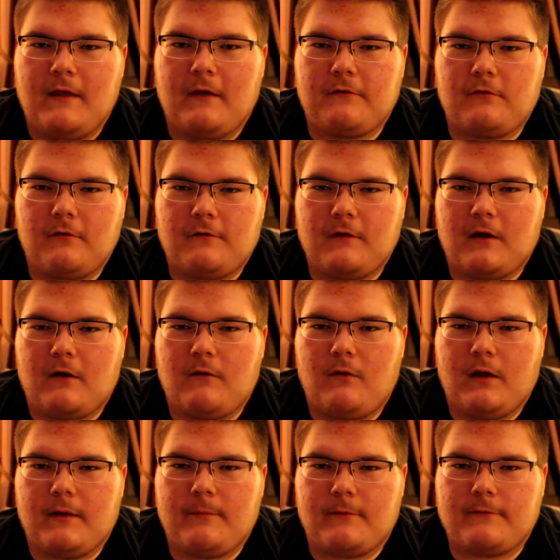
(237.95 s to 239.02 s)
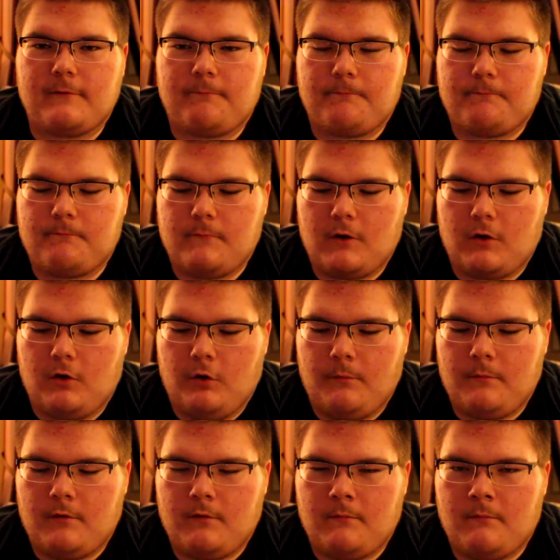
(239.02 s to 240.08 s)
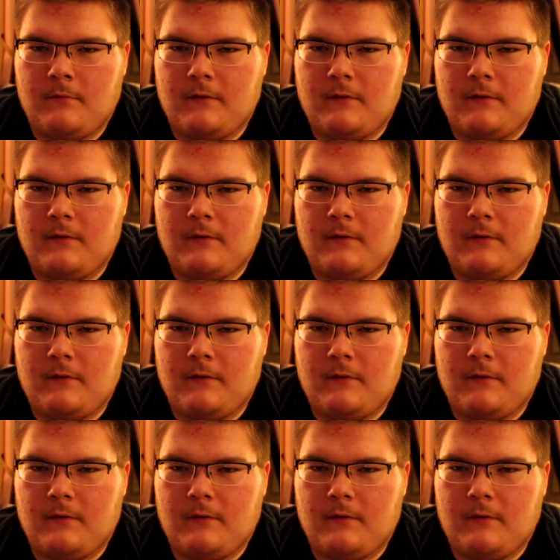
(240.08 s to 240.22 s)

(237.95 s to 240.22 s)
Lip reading: That's the only thing I don't like about the aluminum,